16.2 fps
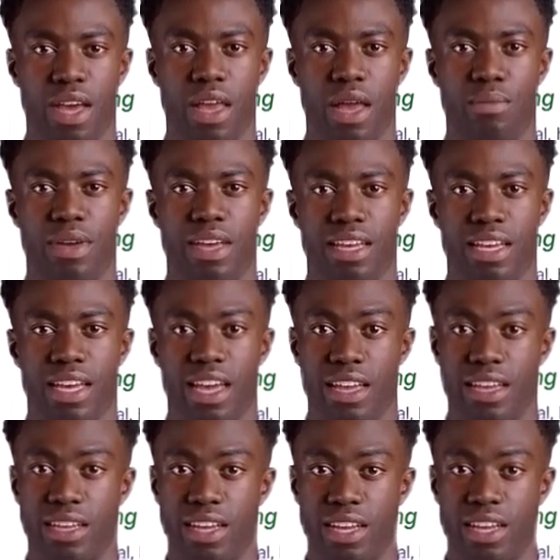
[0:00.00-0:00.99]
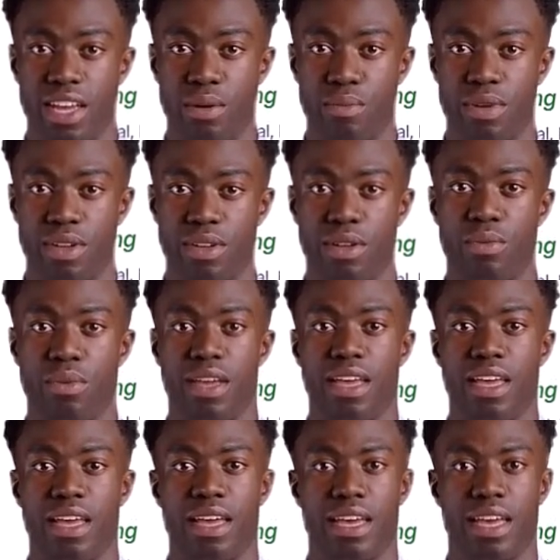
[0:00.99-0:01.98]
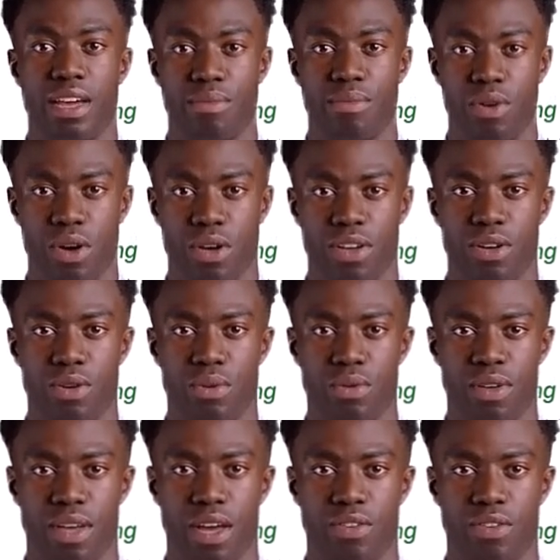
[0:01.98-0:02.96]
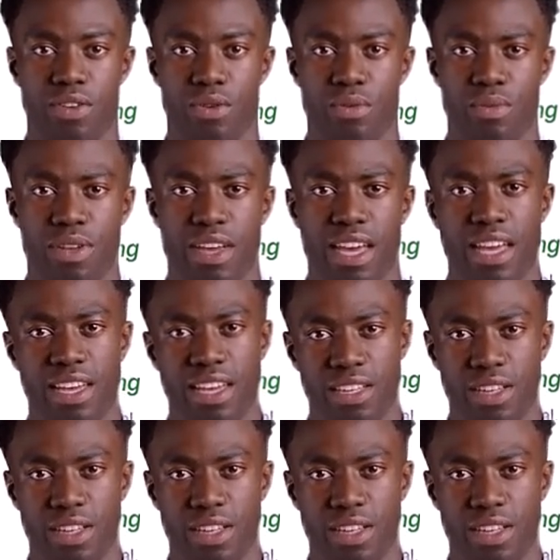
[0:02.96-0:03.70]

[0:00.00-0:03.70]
I'm excited to share with you an in-depth article on how to create,